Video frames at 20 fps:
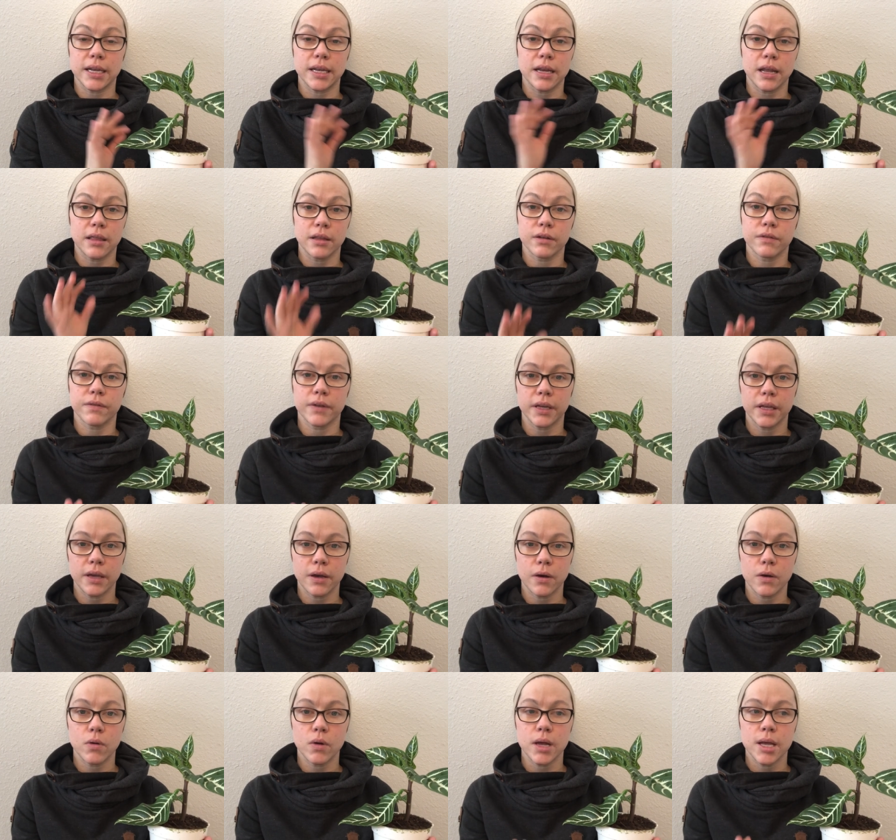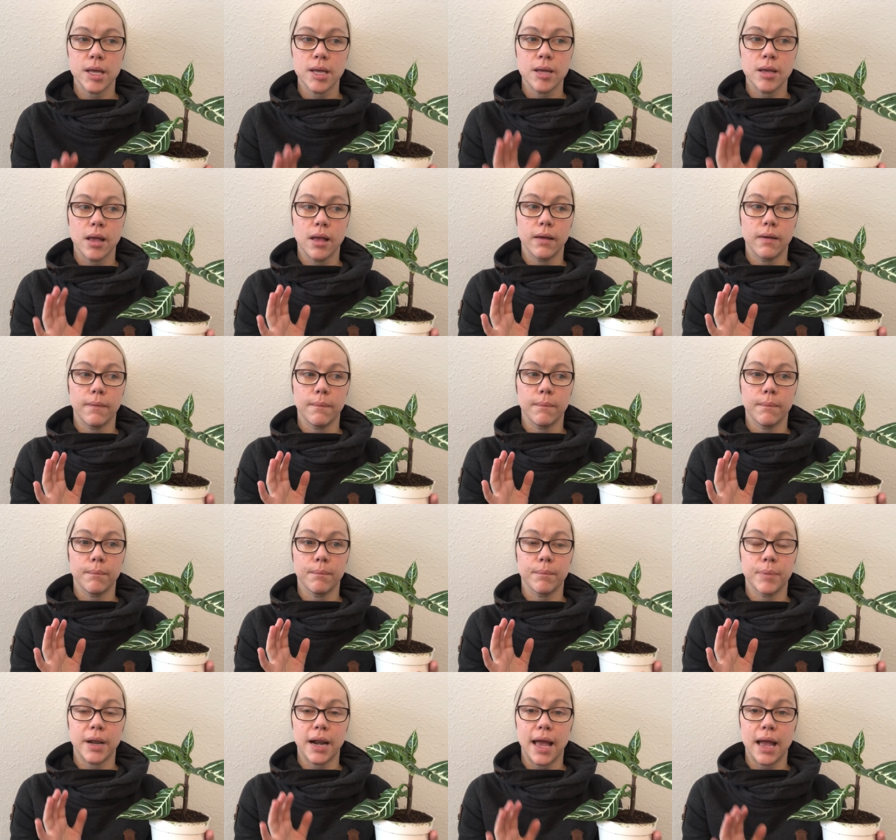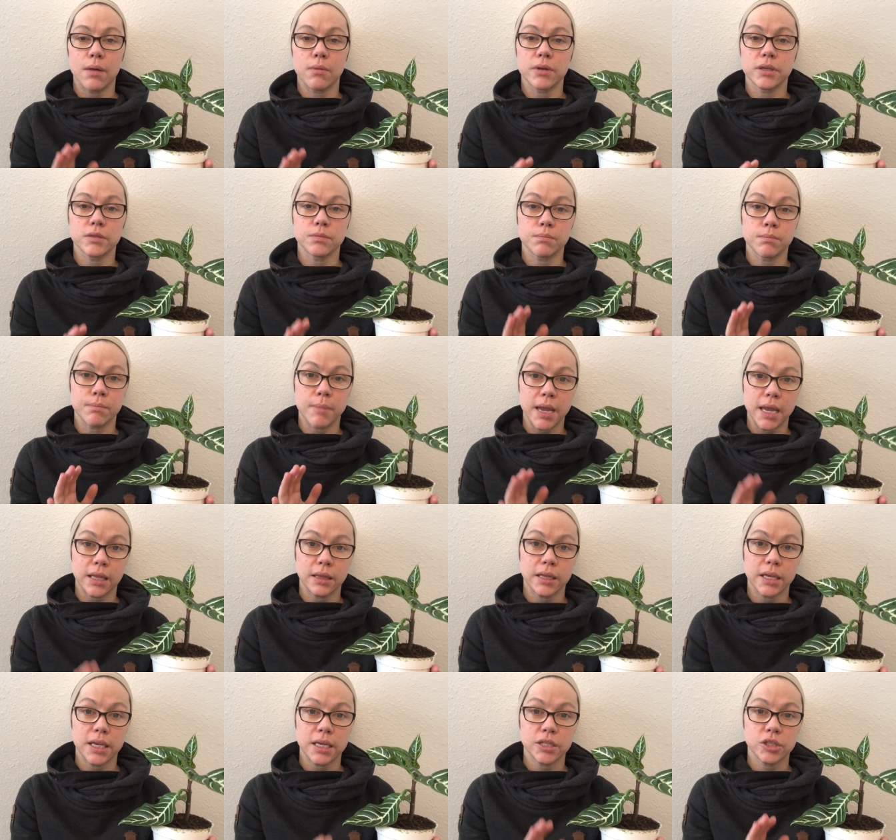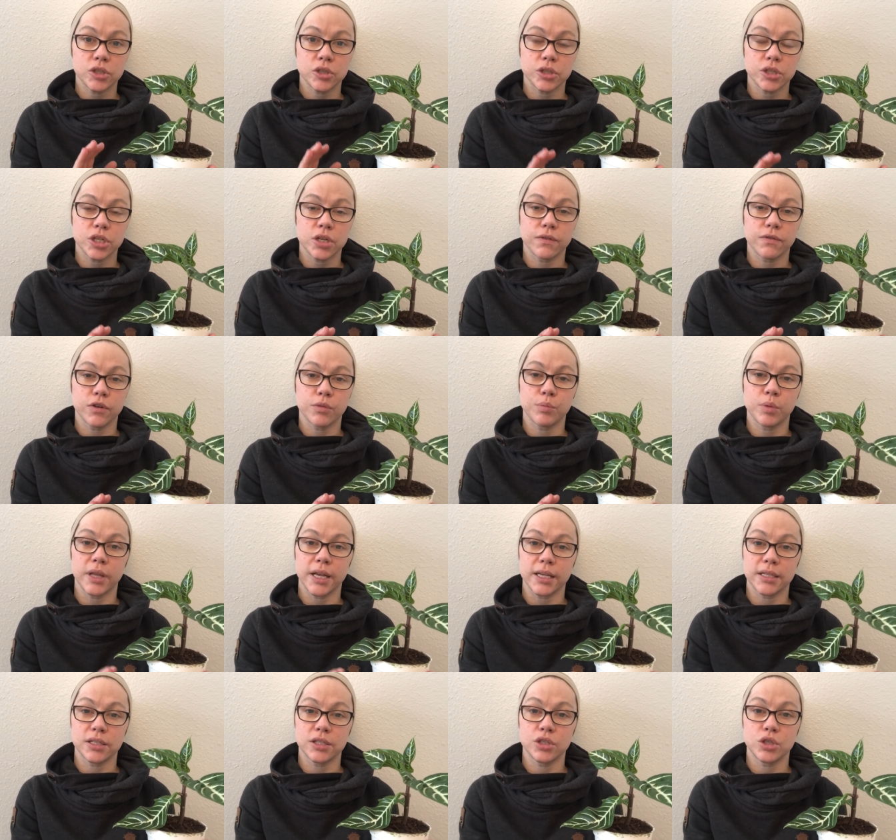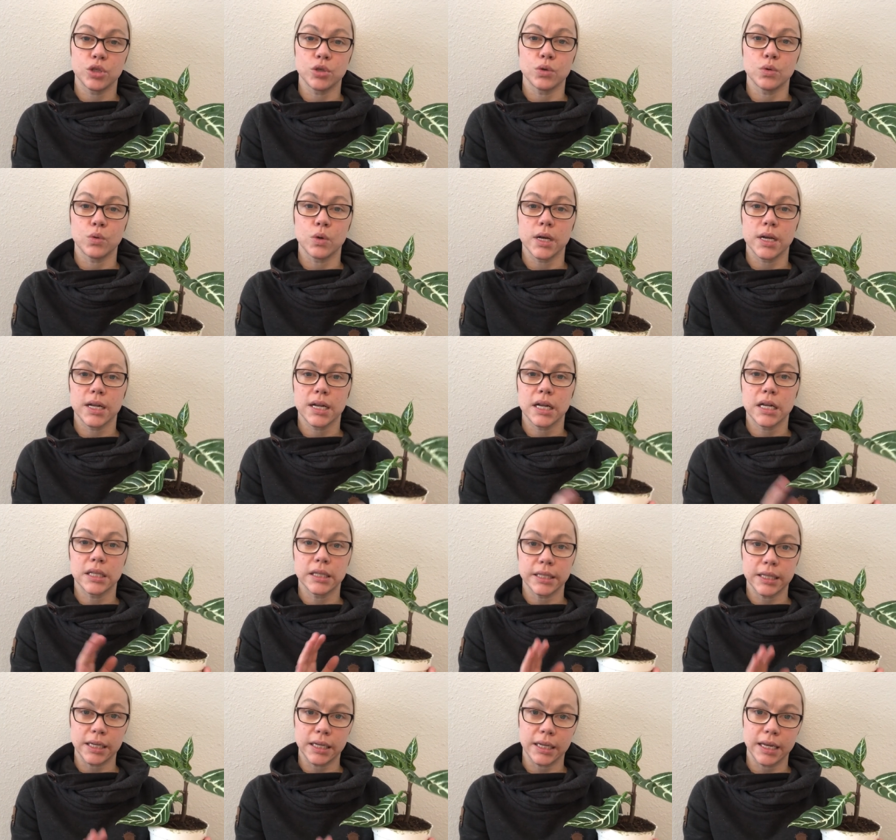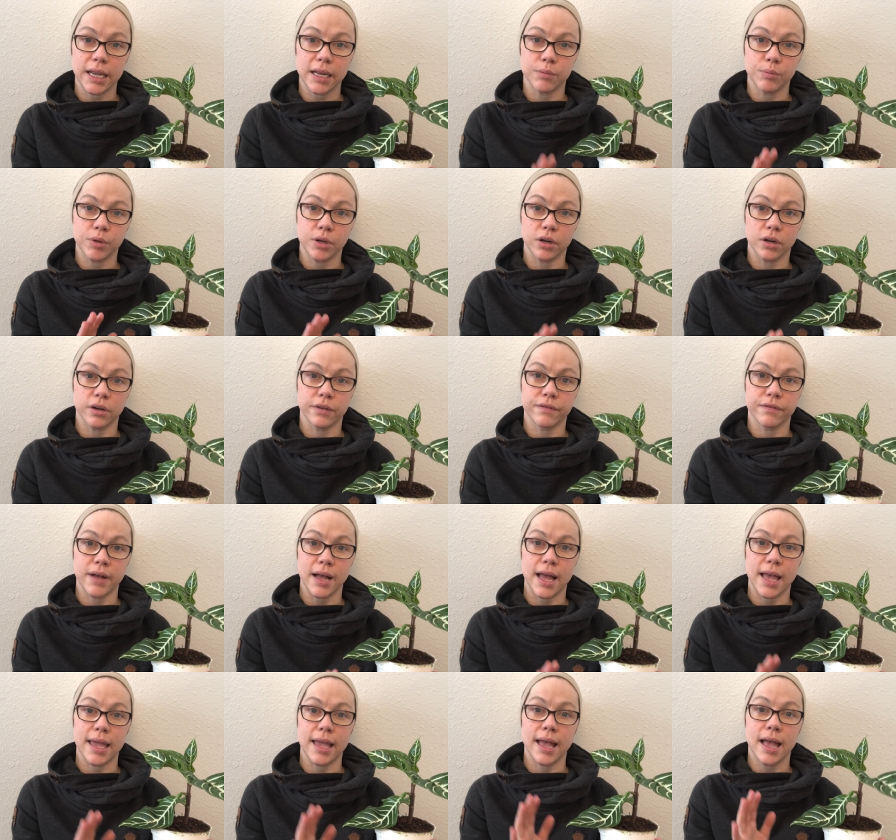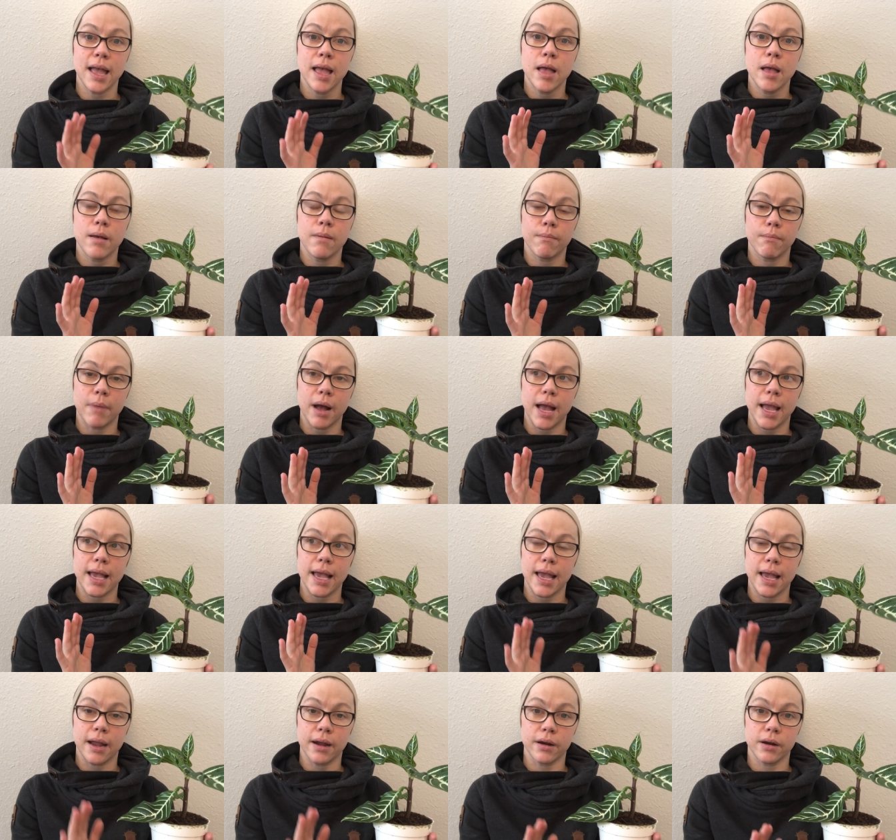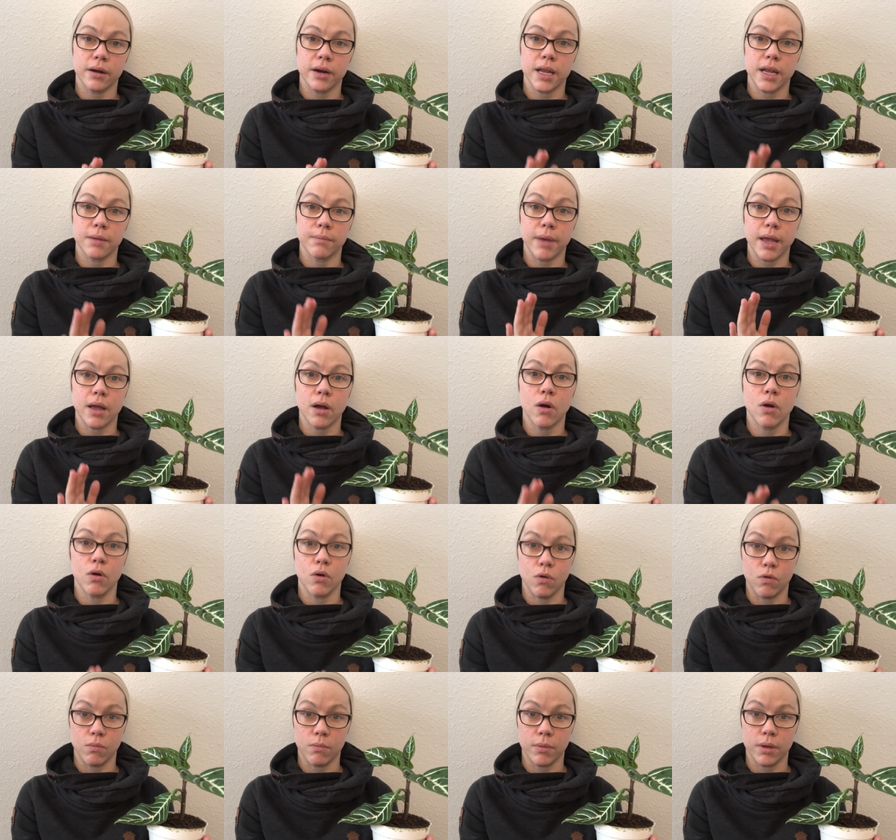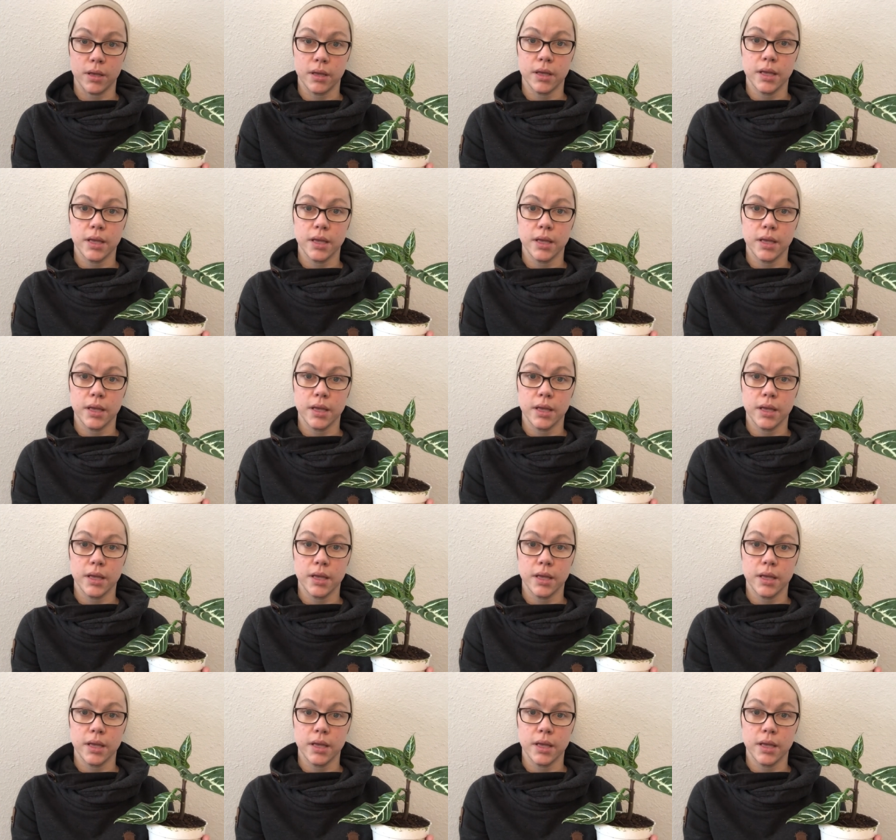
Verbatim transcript: in another video, but I was mainly searching for plants to clean and purify my air in my home.